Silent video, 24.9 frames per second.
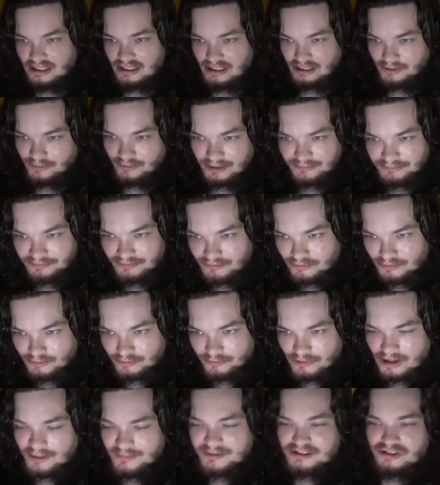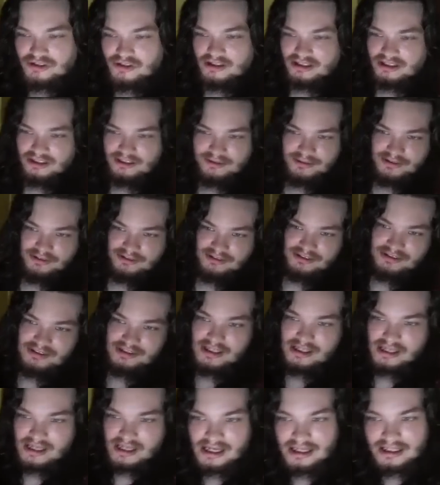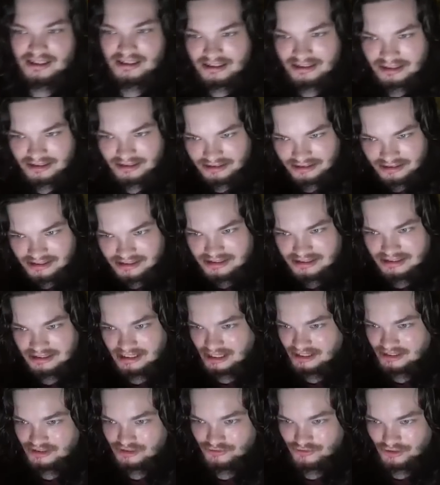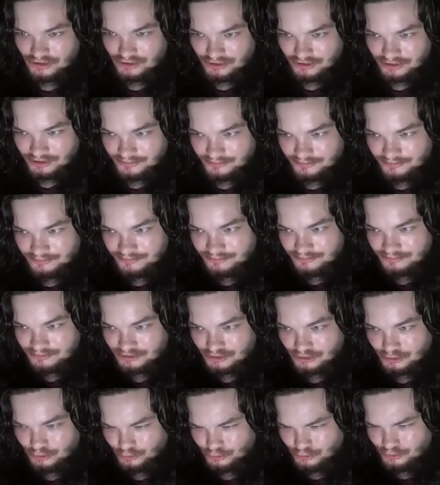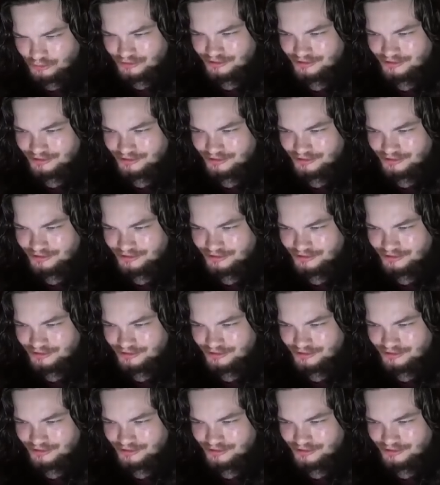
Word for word: Anyway, why am I talking about this? Let's concentrate on the coup.